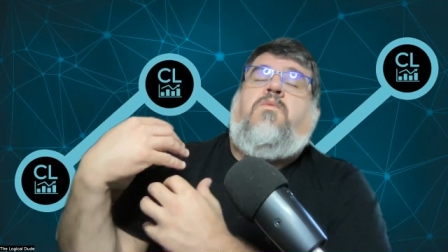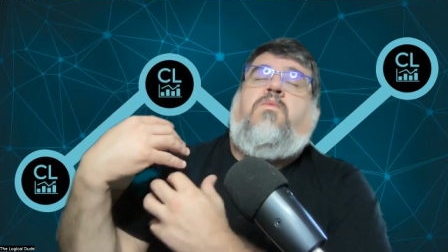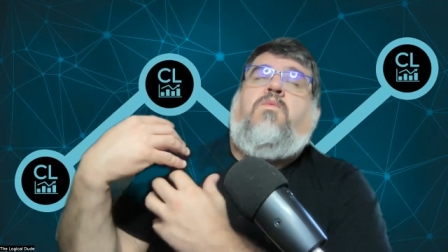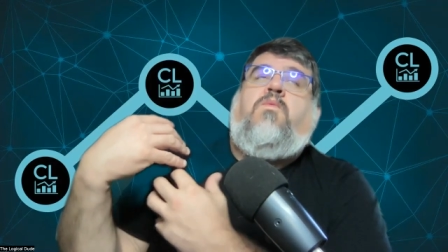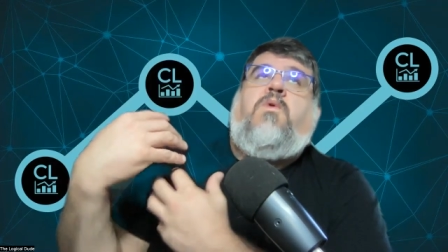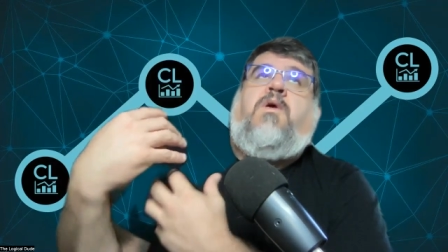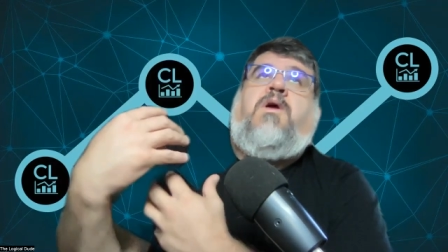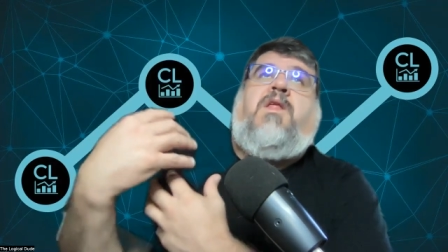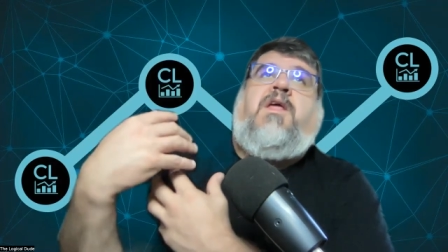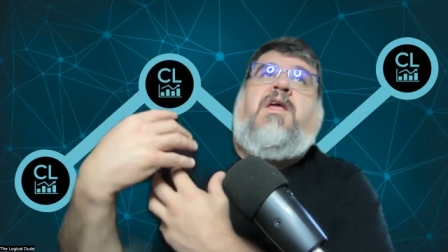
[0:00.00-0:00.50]

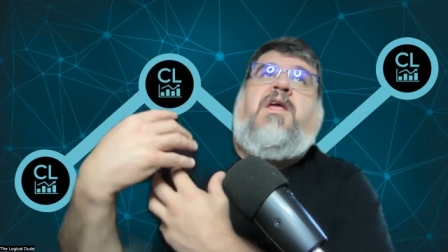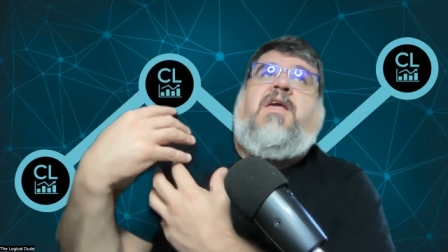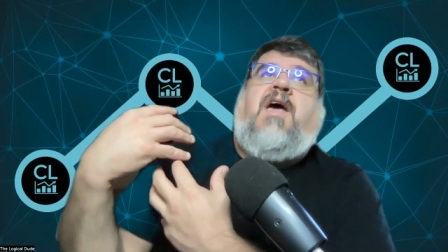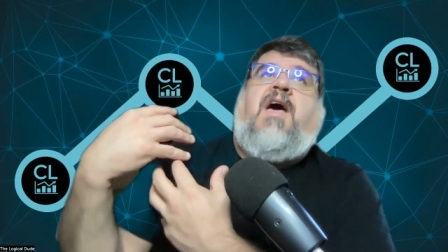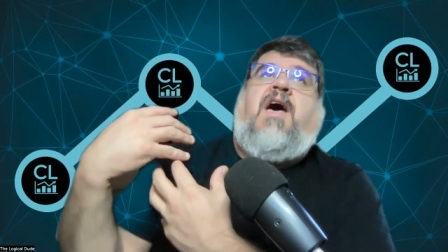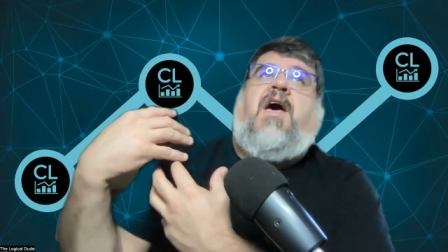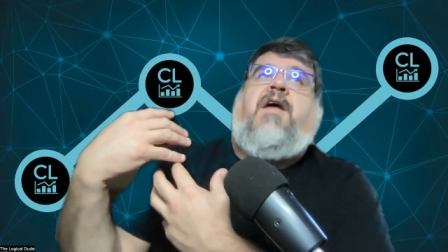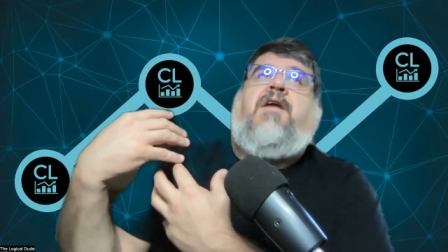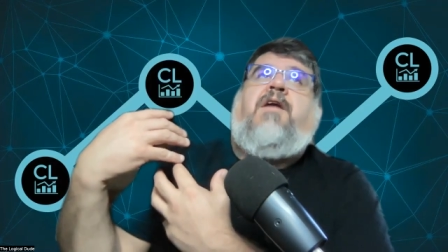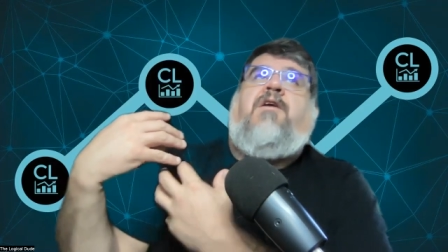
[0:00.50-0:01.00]
really
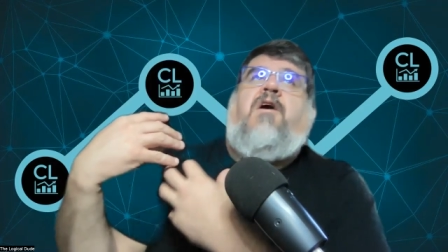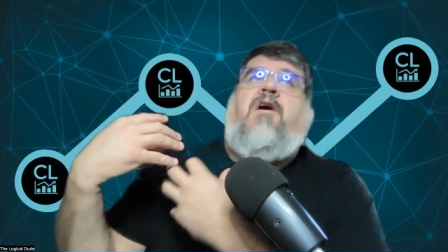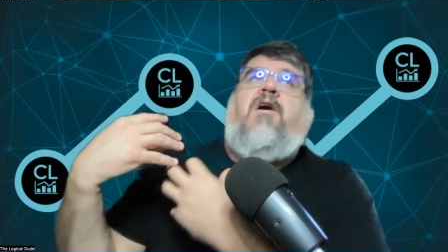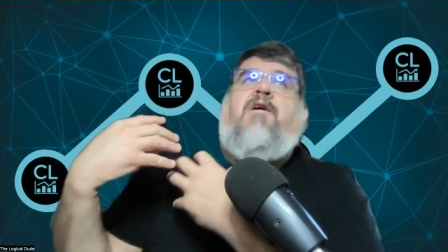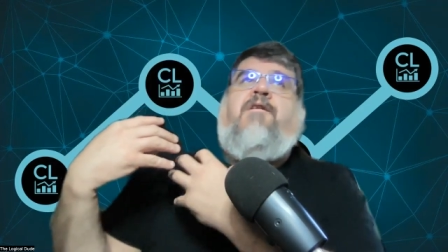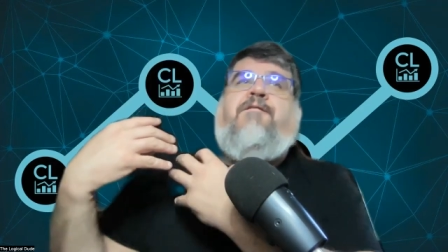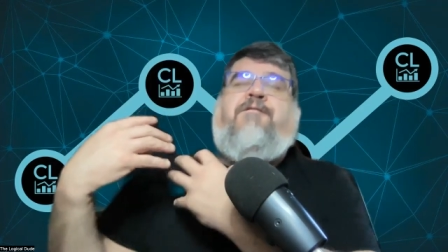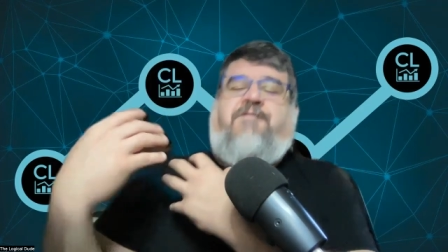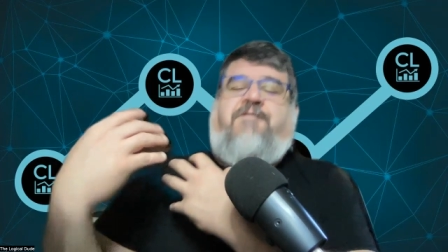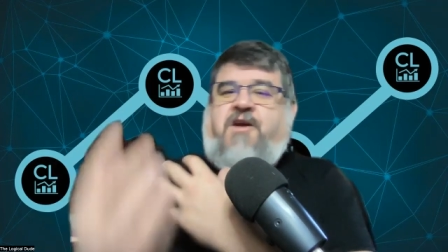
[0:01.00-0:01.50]
kind
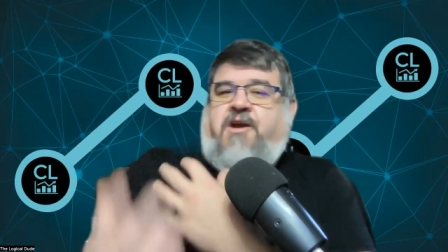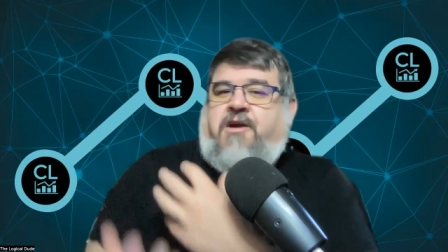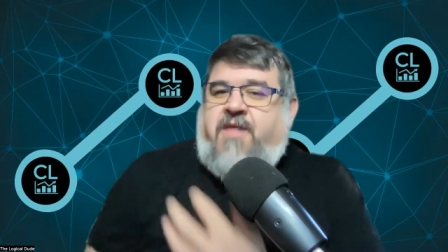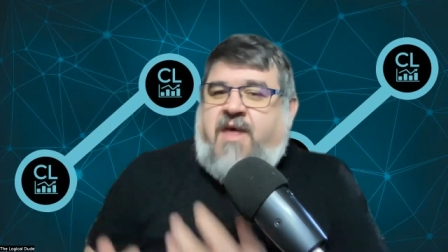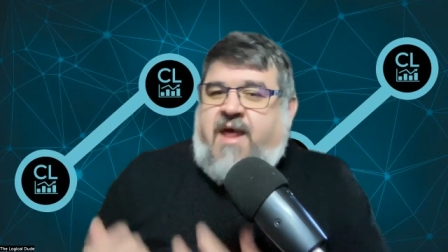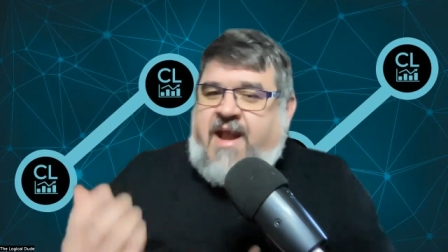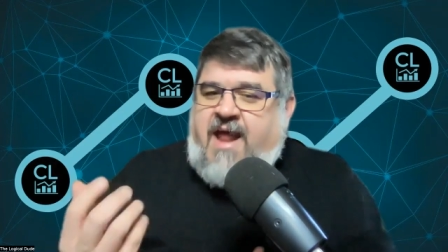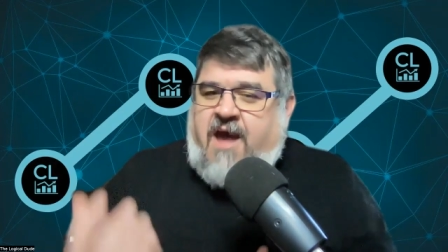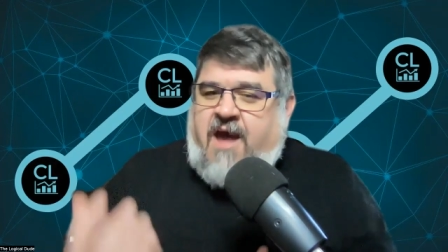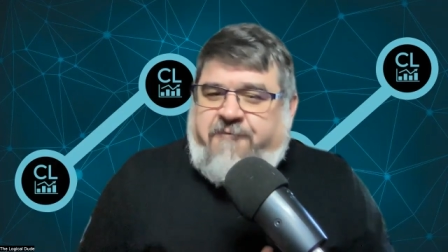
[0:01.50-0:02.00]
of figure
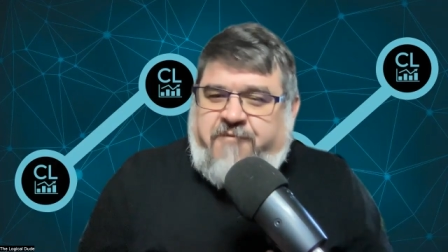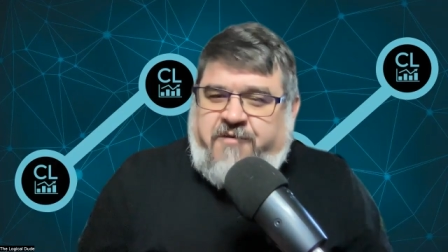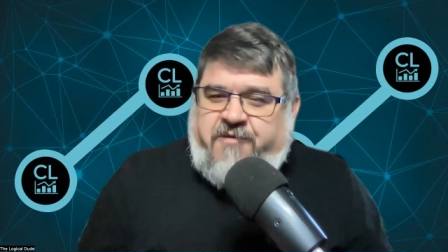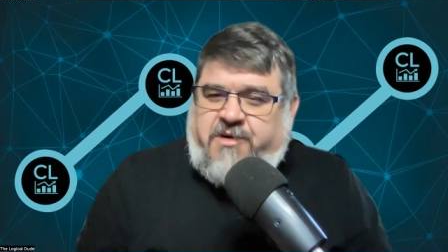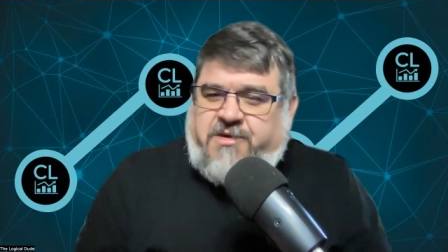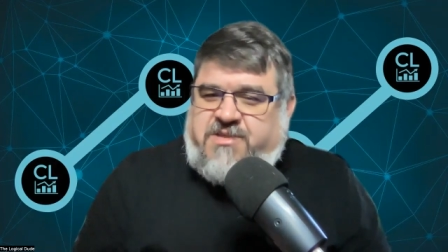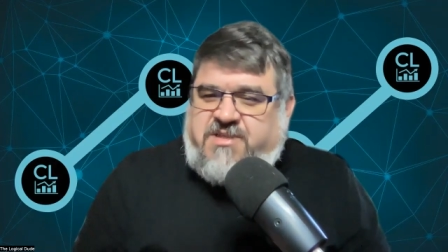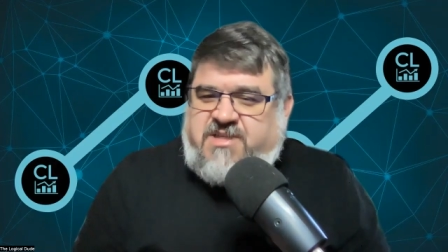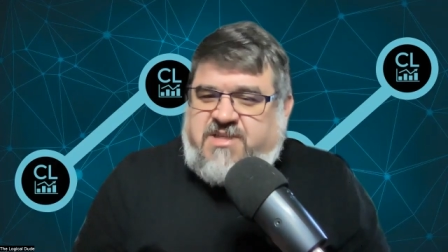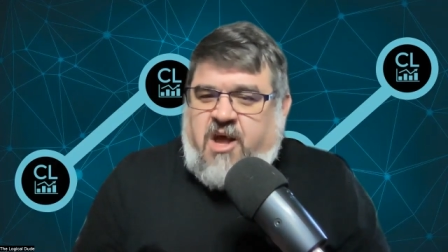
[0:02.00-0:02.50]
that out for
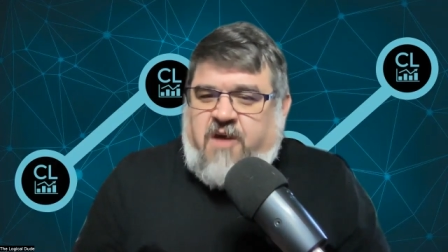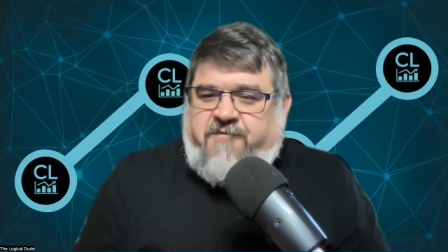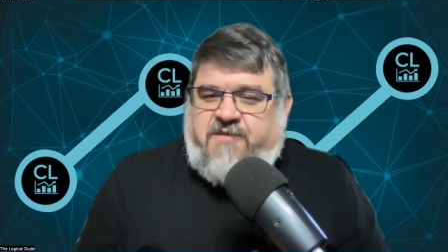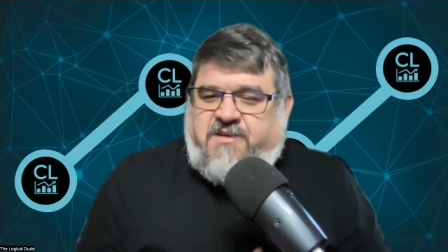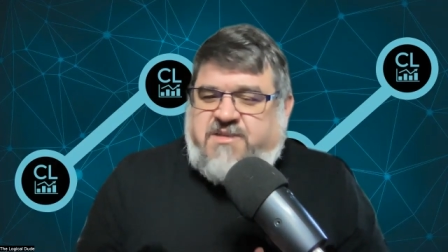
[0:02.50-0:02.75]
yourself,